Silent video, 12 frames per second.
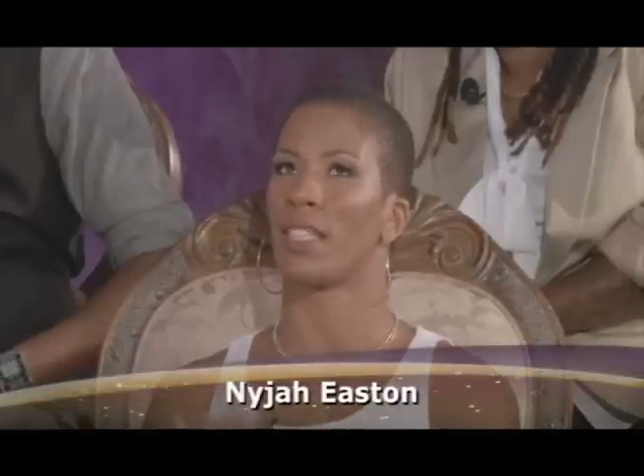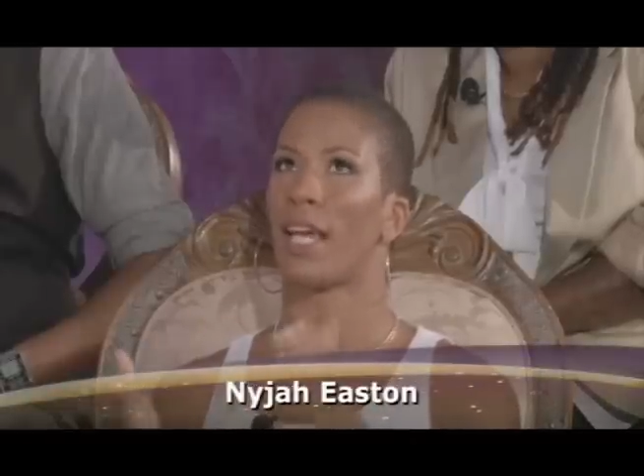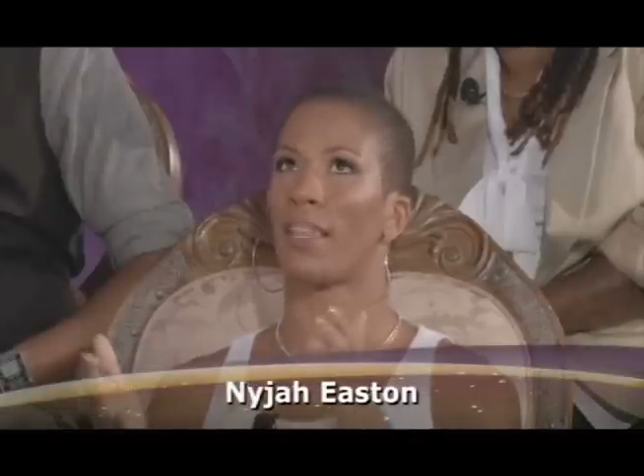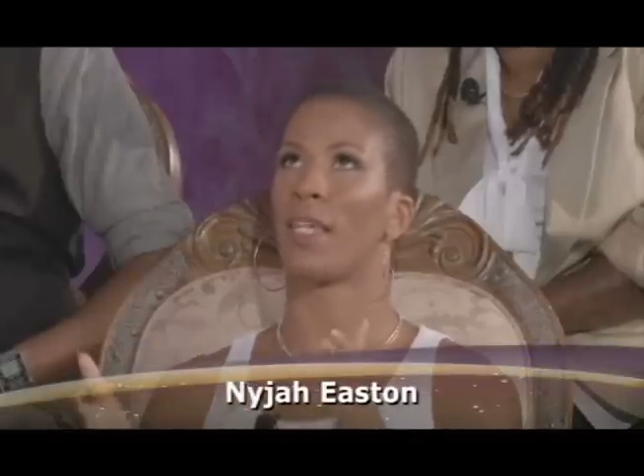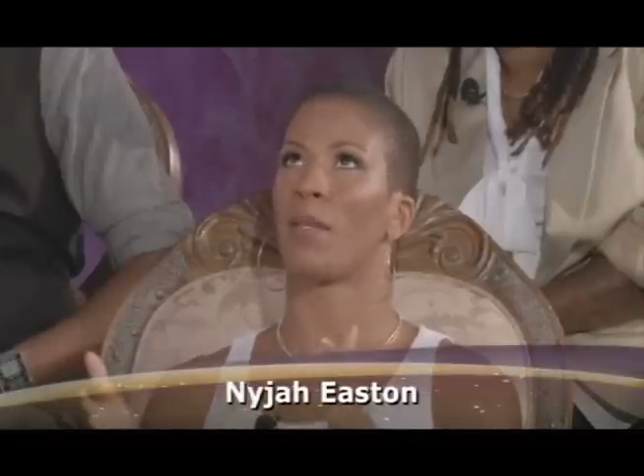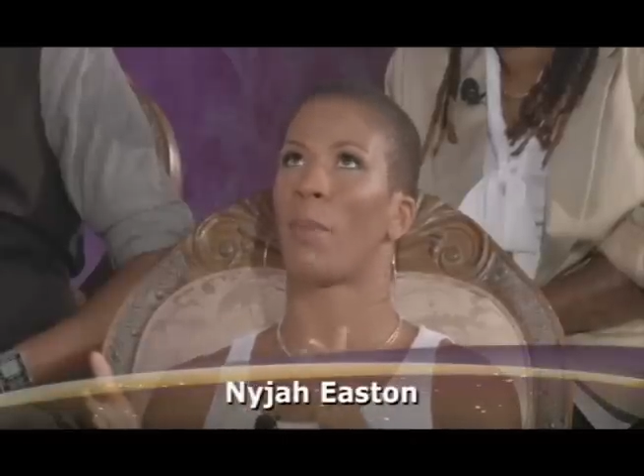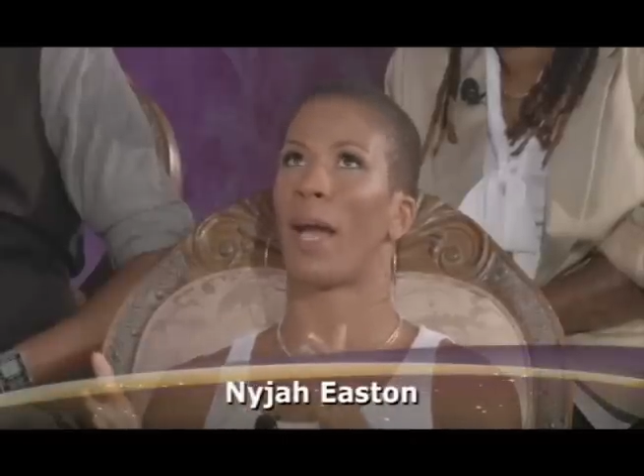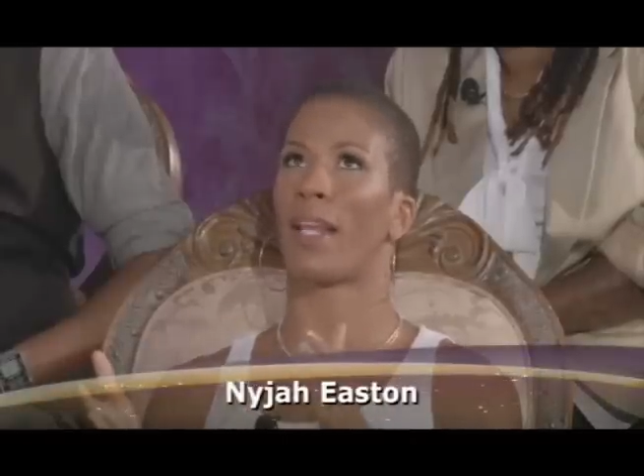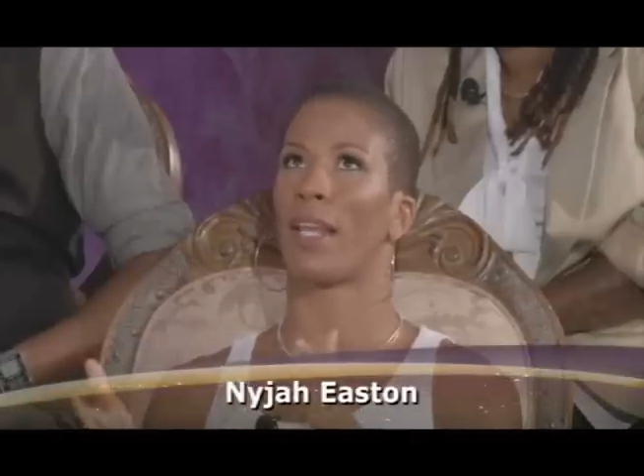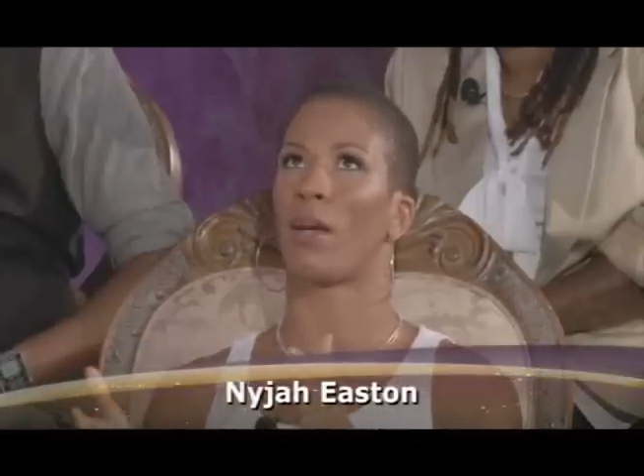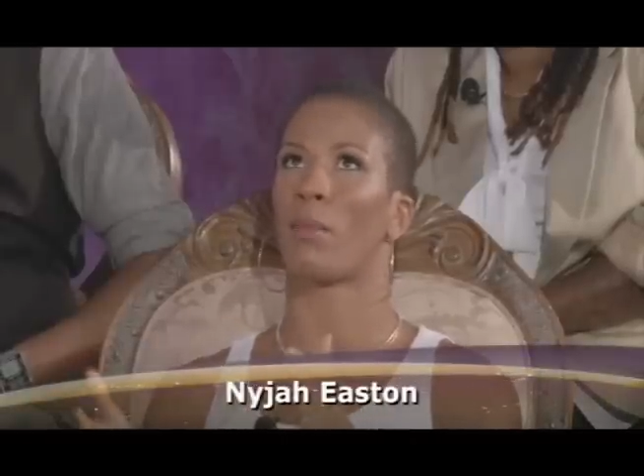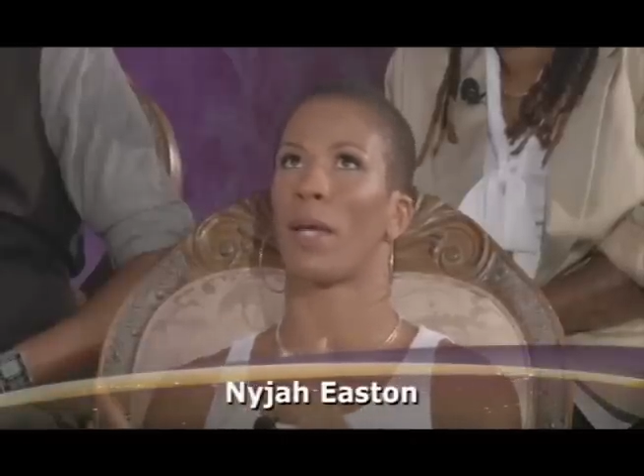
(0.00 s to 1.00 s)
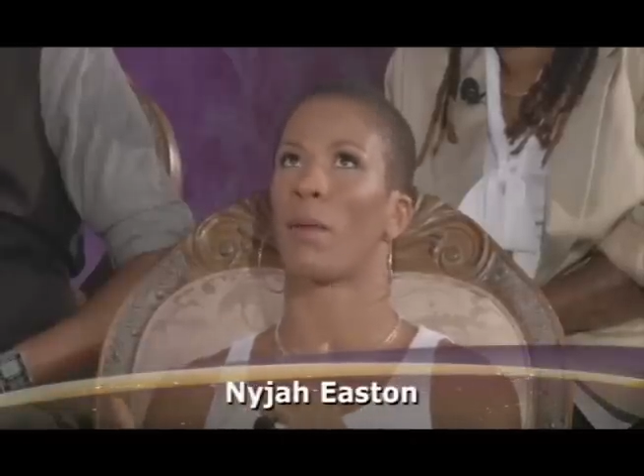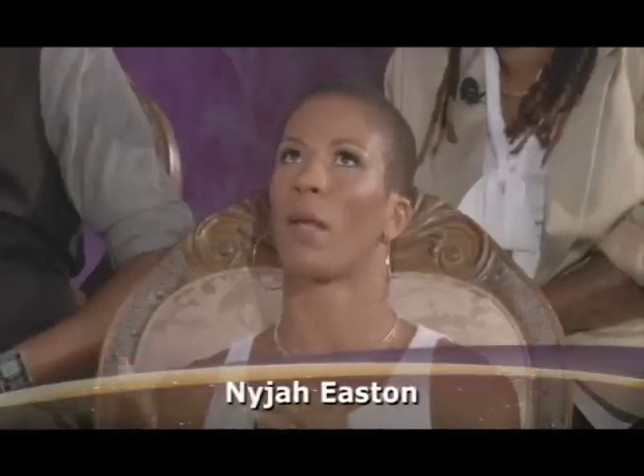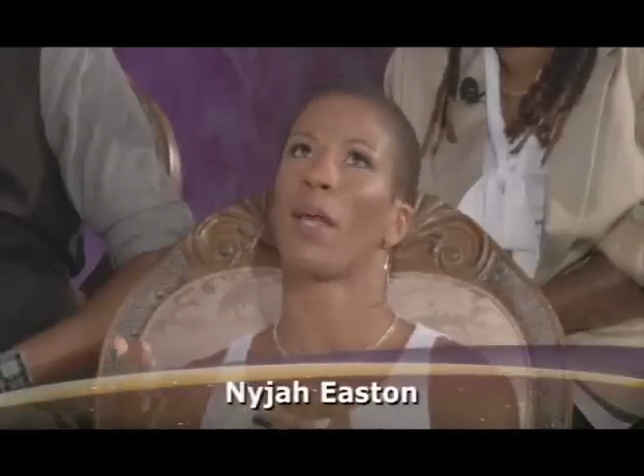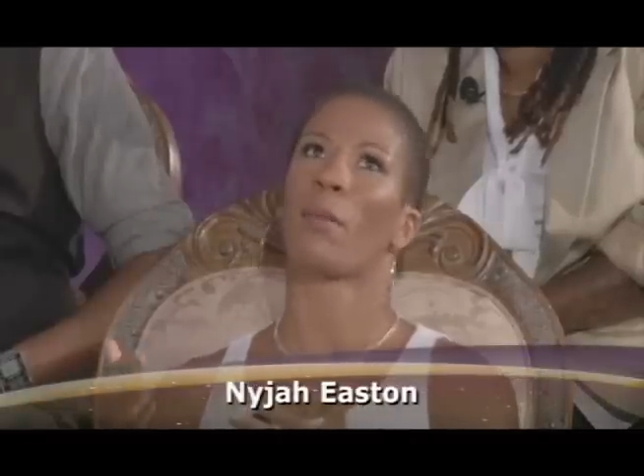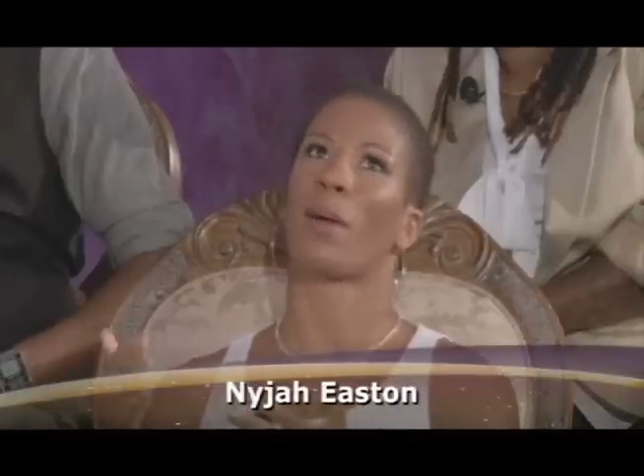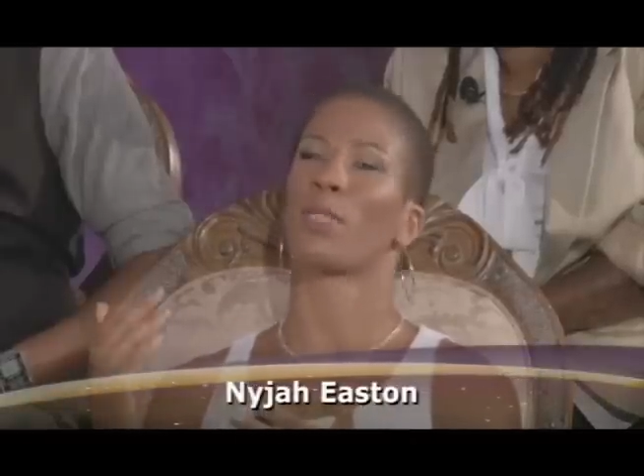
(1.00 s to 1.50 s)
And I think back now, I'm like
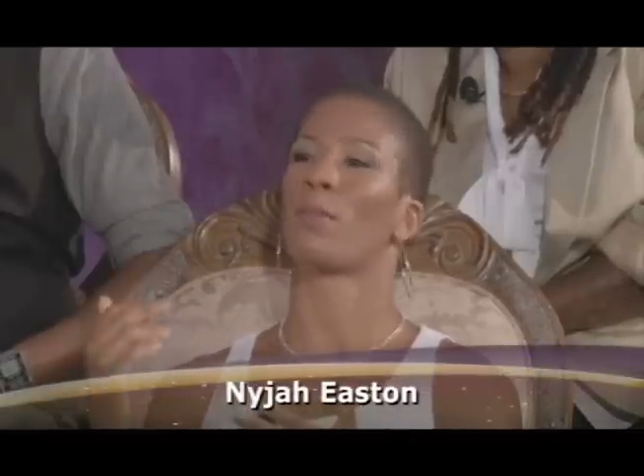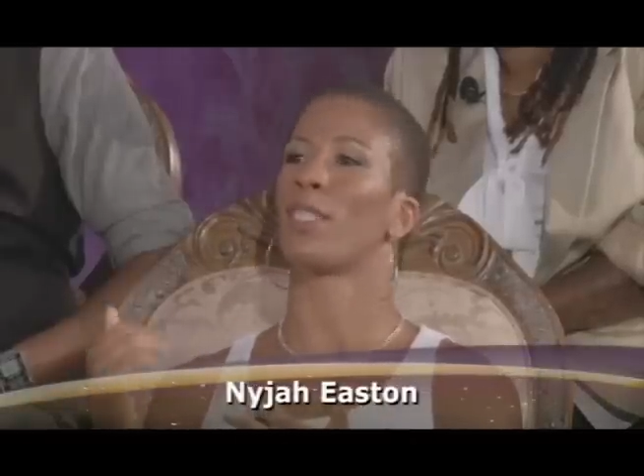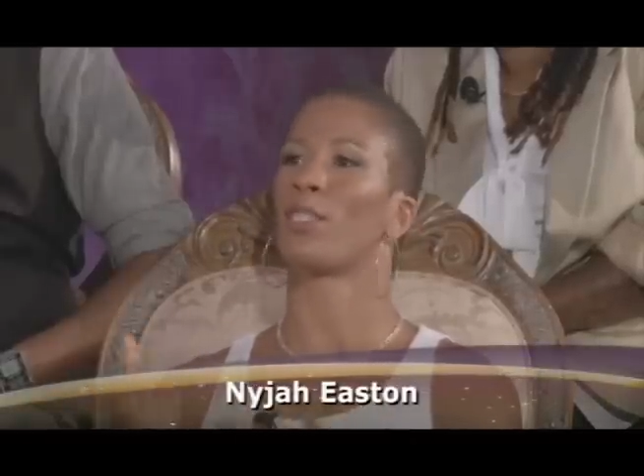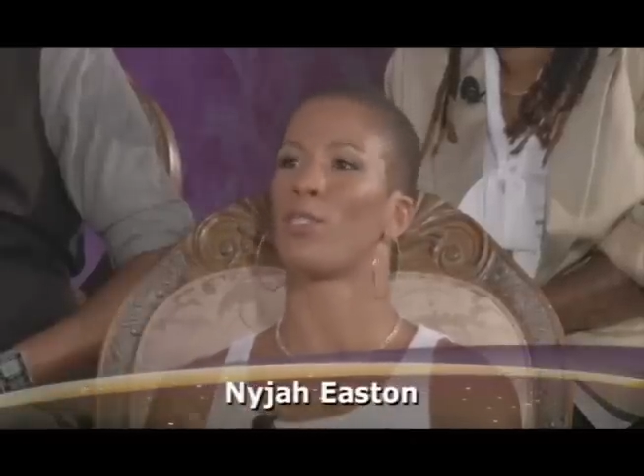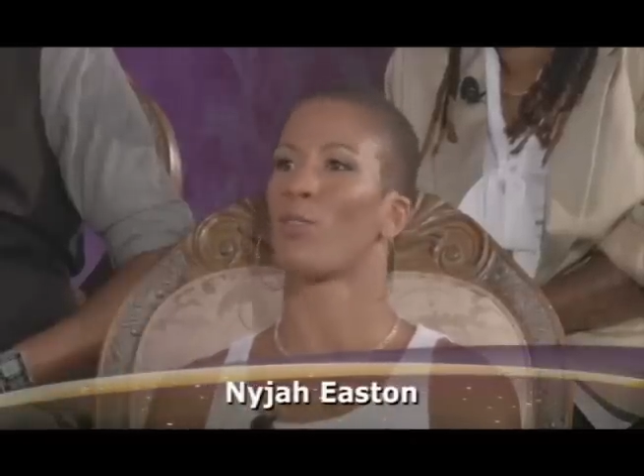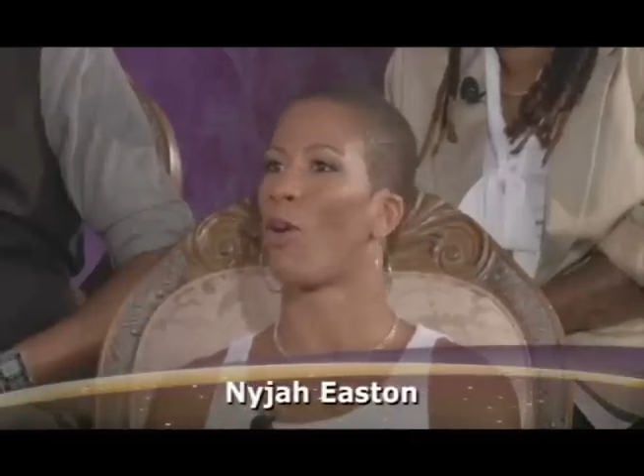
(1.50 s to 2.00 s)
Pastor Mike tells